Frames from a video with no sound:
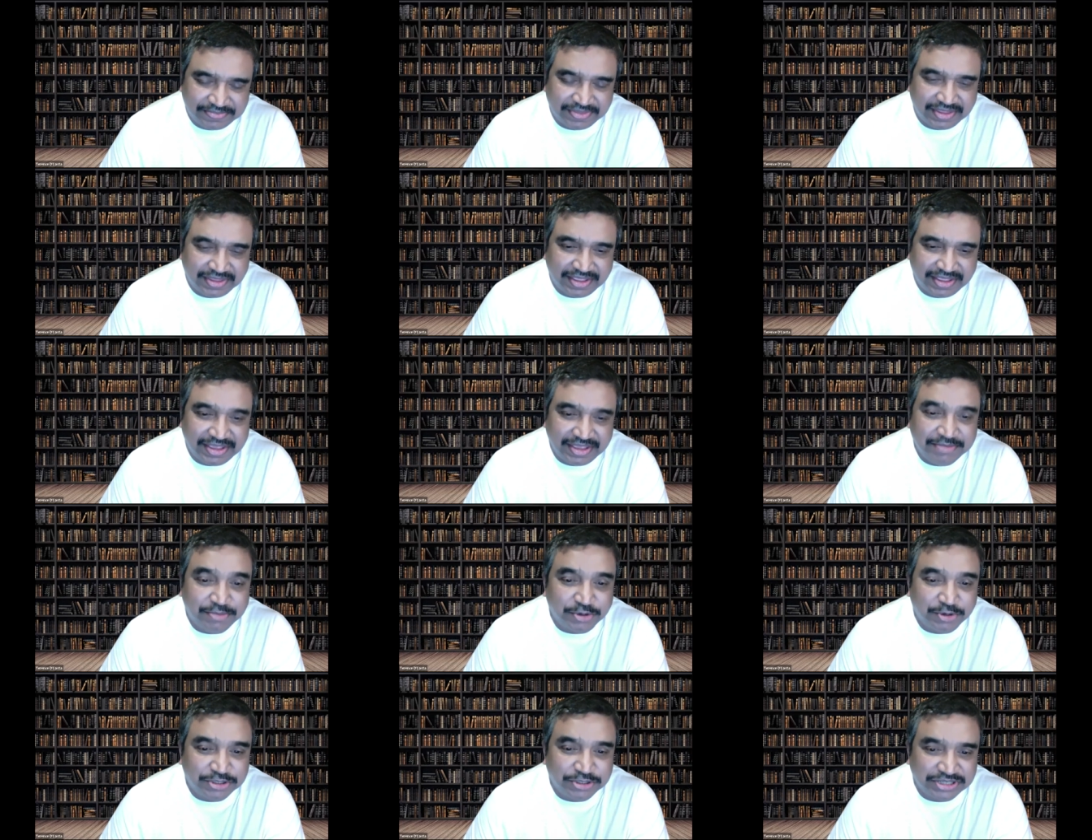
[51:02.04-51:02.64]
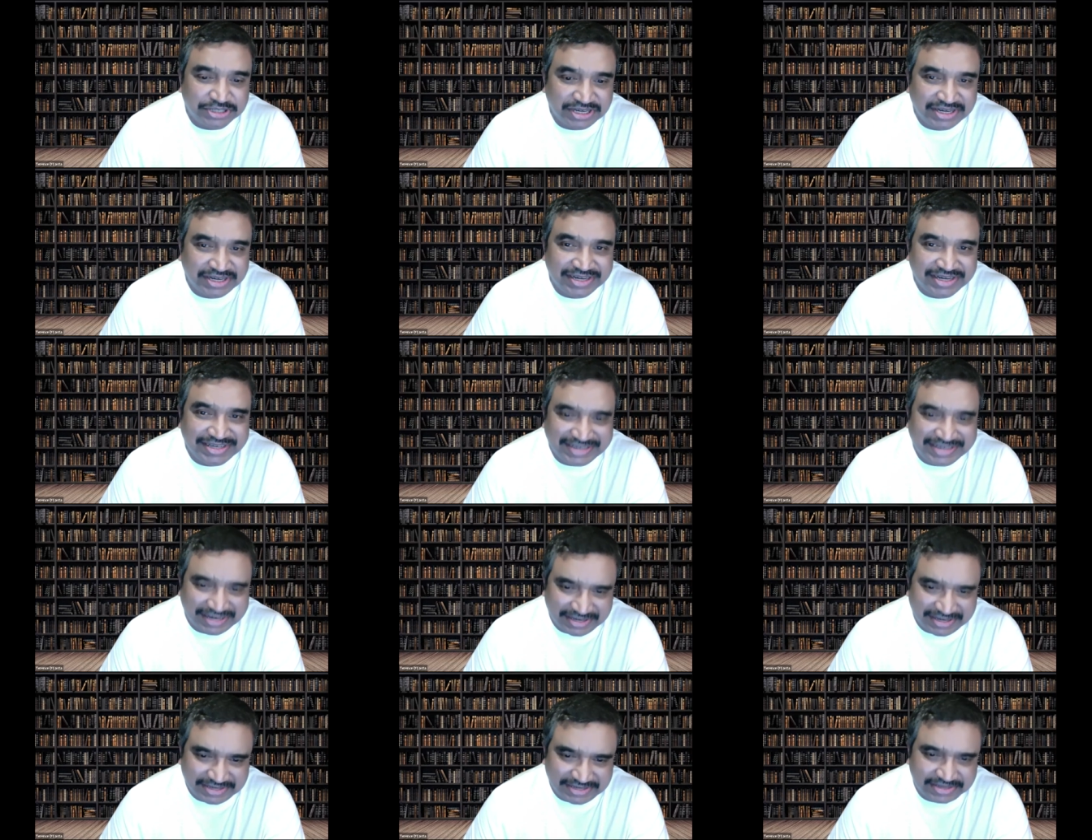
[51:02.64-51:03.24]
emotional
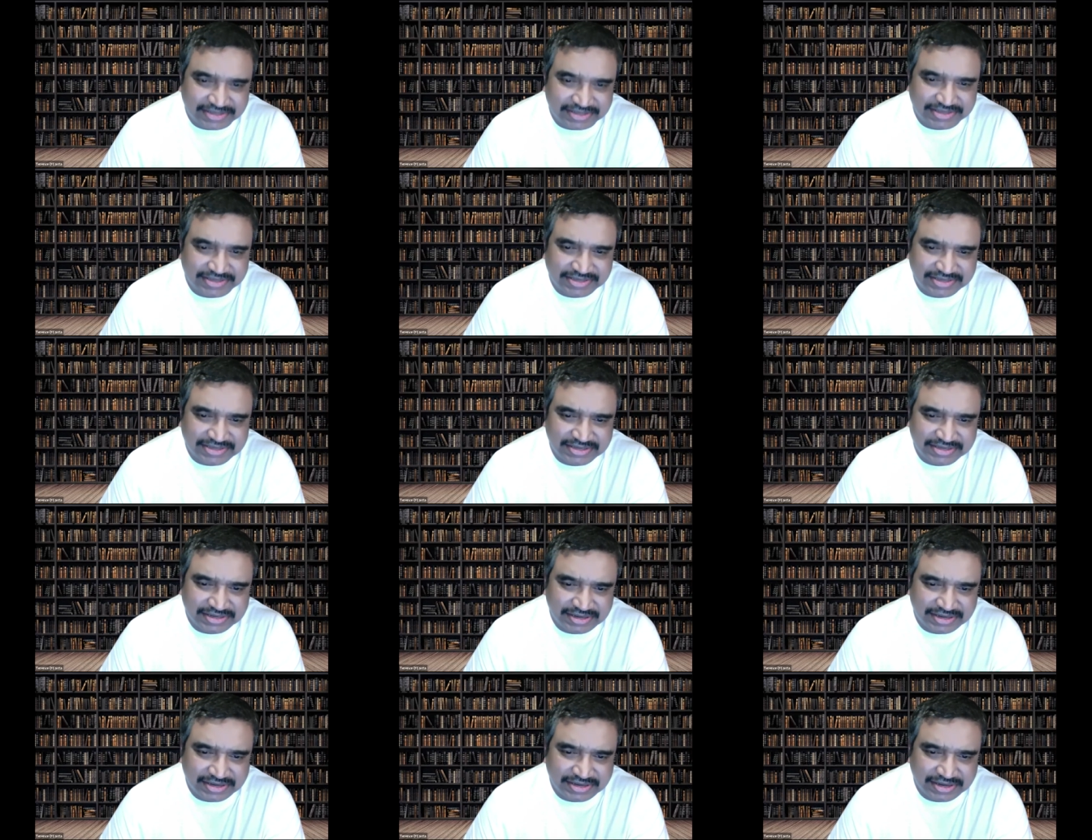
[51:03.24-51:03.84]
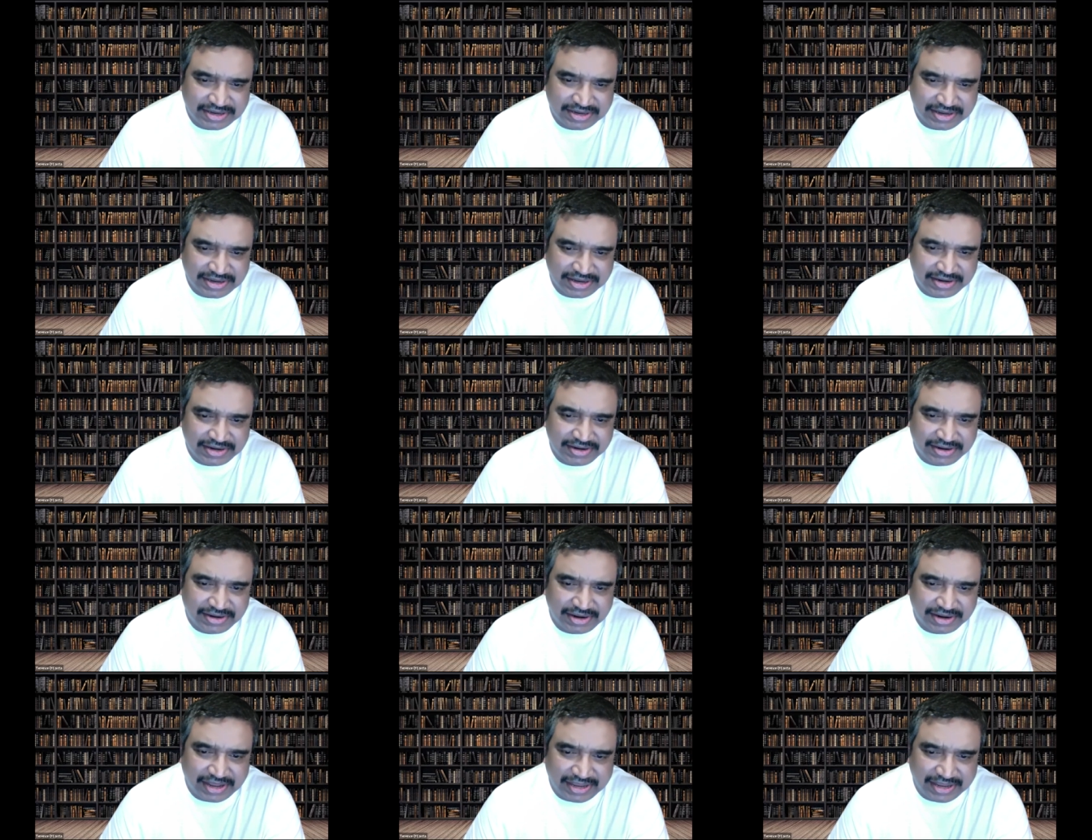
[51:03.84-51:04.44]
intelligence
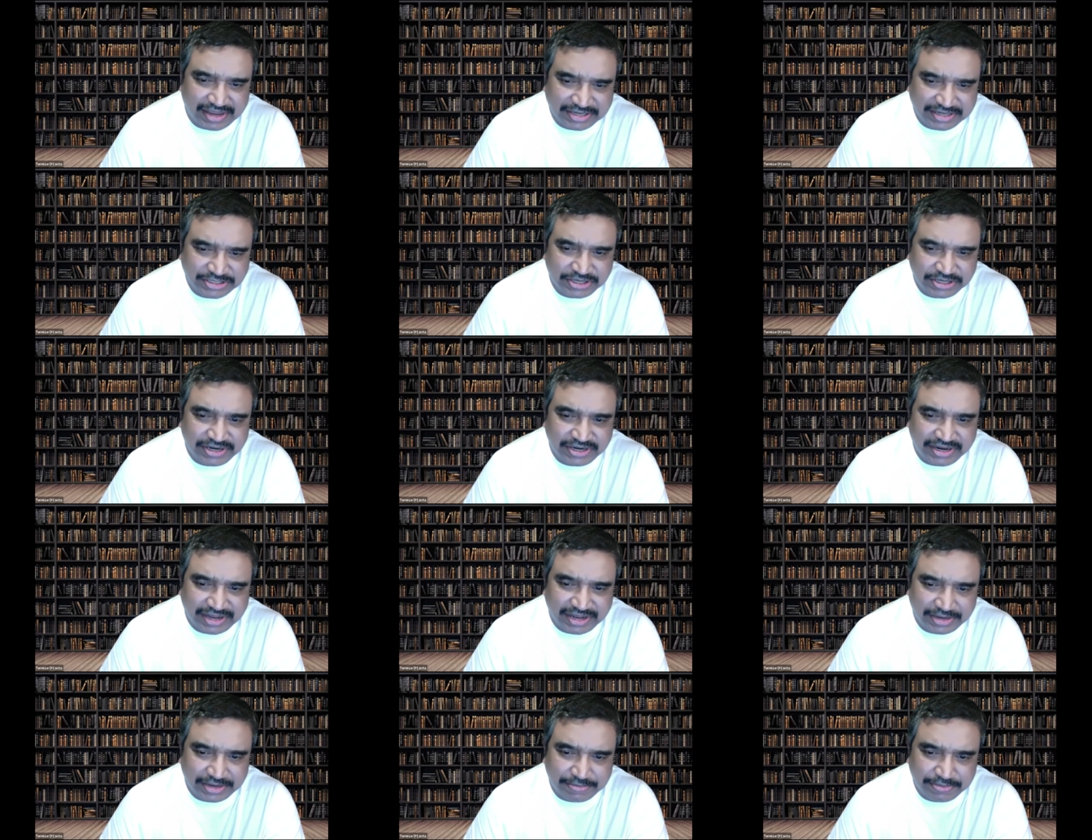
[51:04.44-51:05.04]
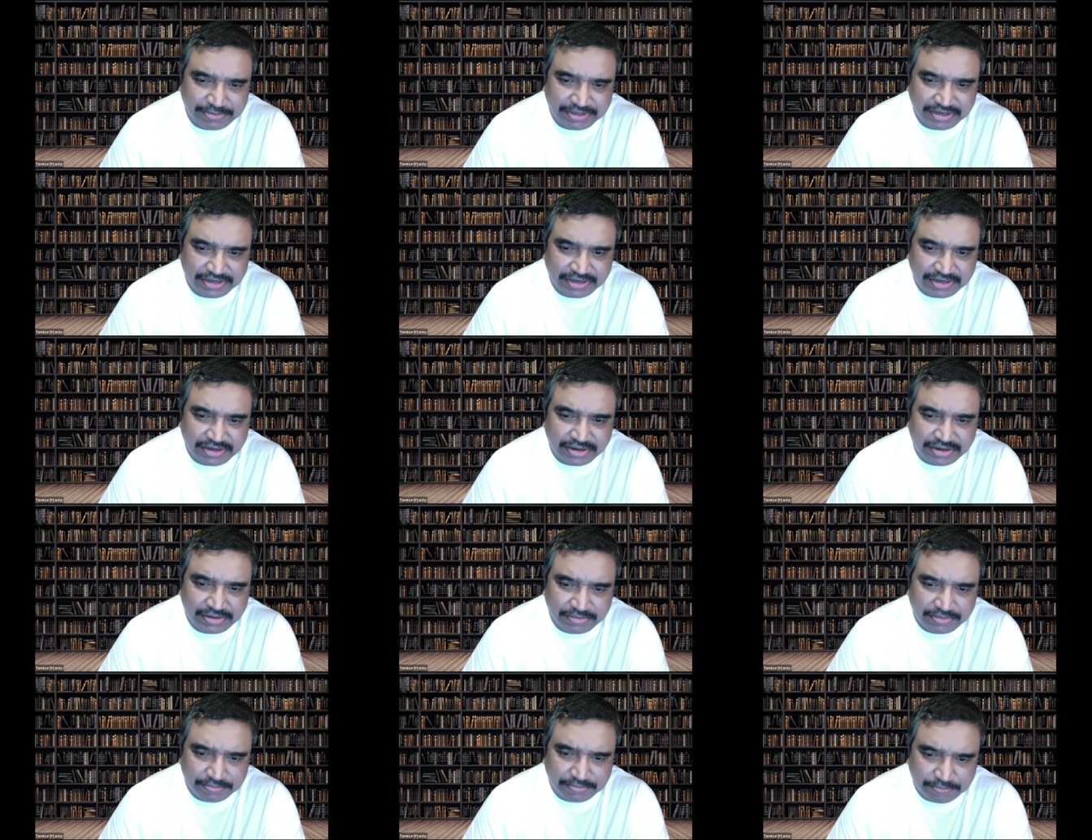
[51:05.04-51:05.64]
can actually help
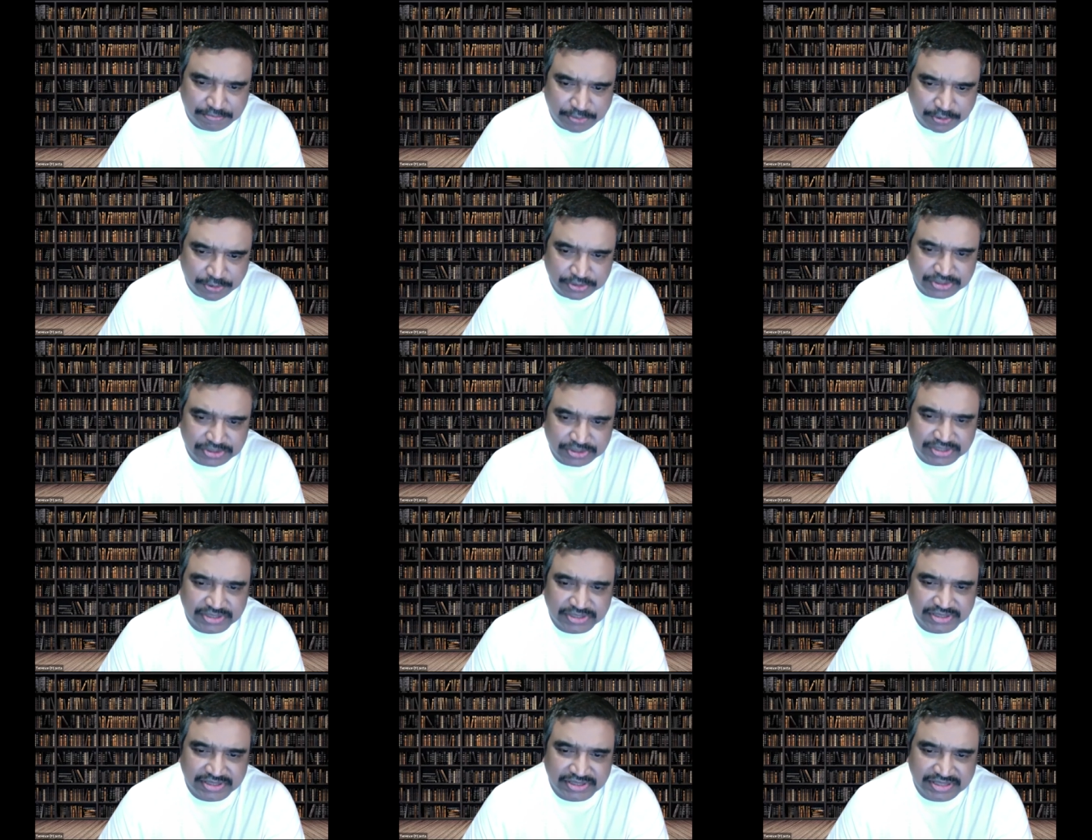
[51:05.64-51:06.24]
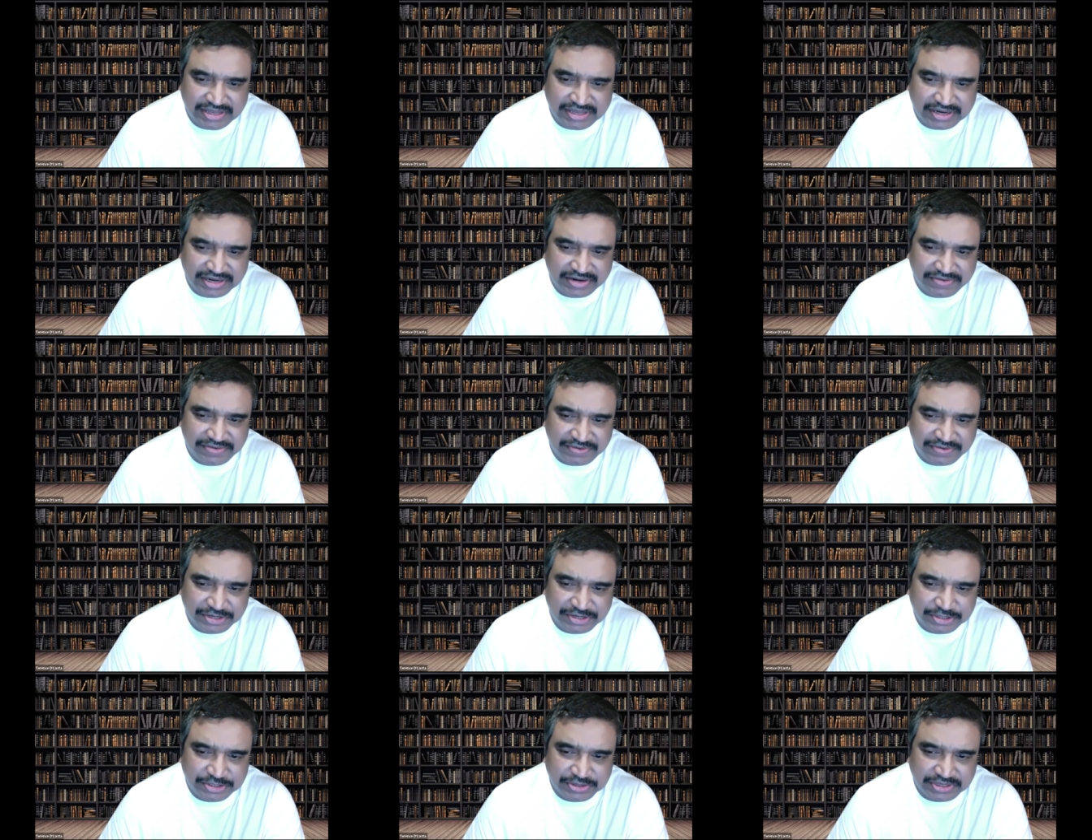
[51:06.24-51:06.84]
both the
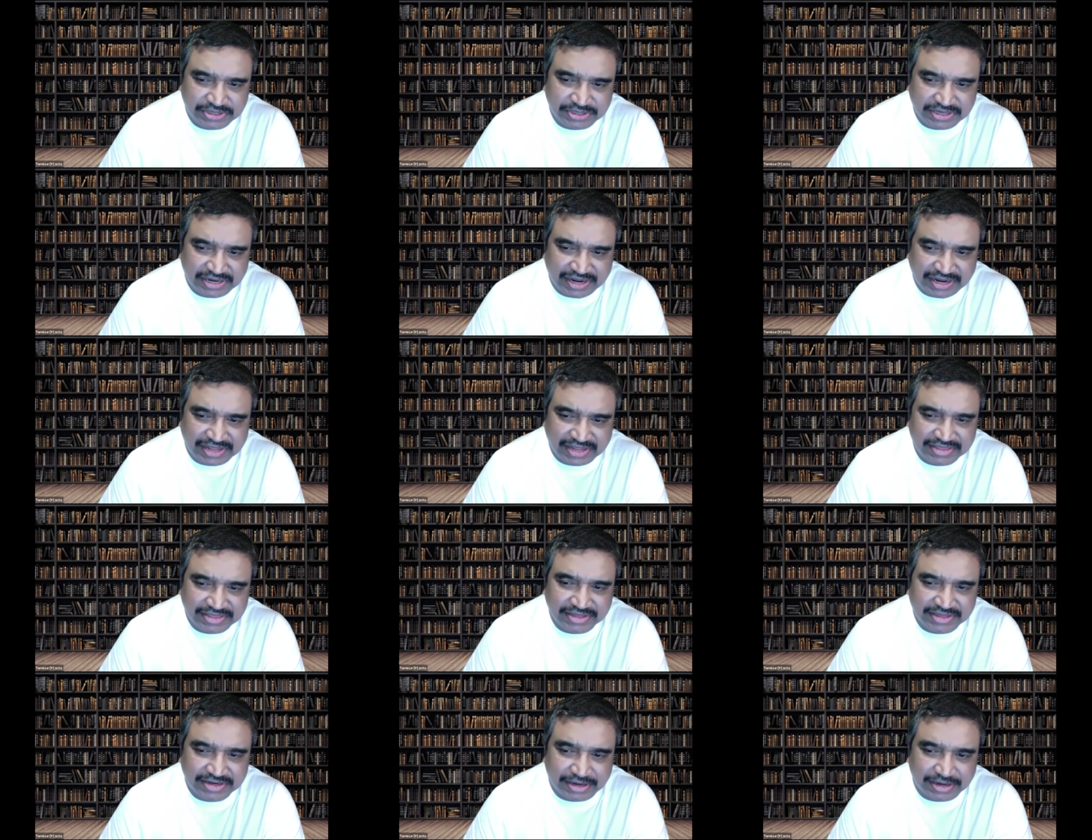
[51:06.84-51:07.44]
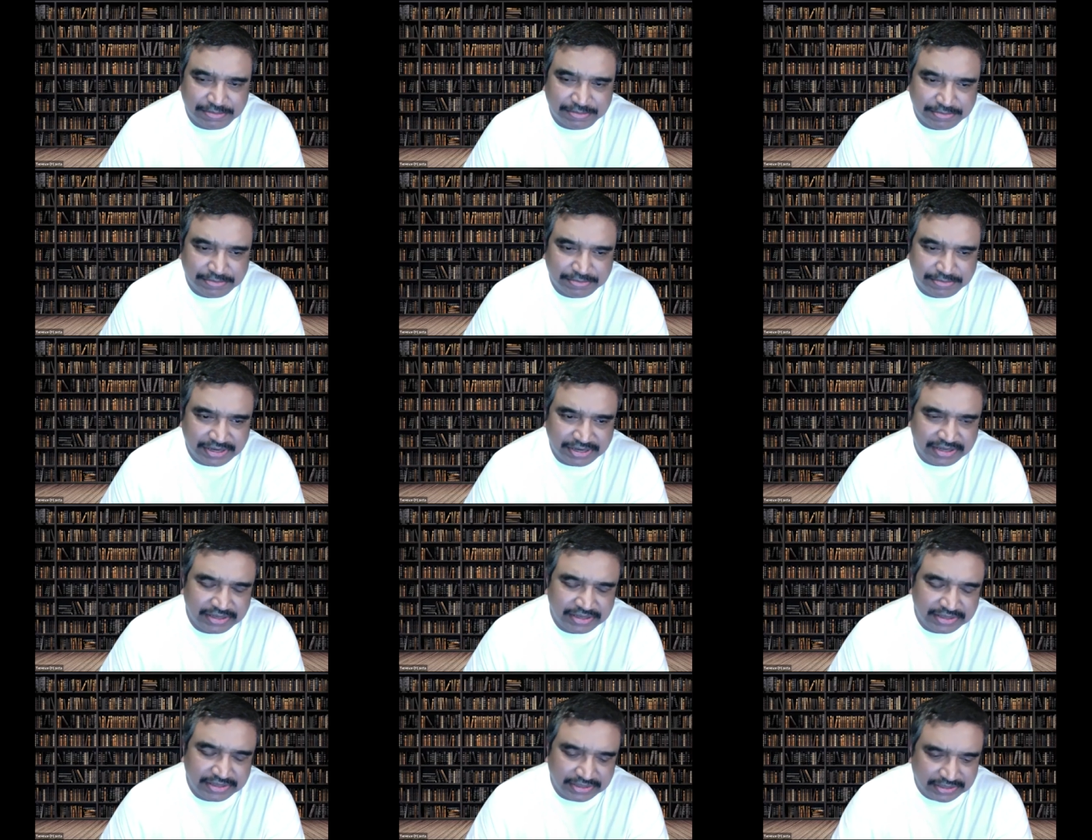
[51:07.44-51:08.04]
individual and the
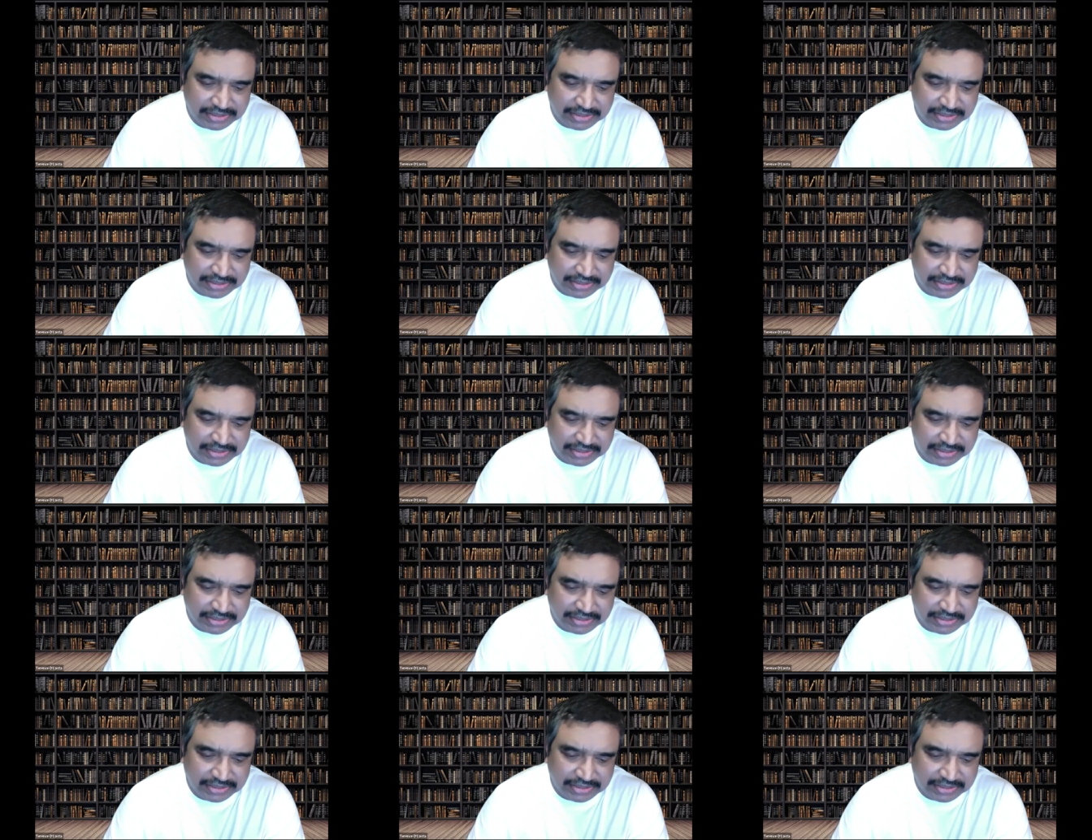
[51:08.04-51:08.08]
company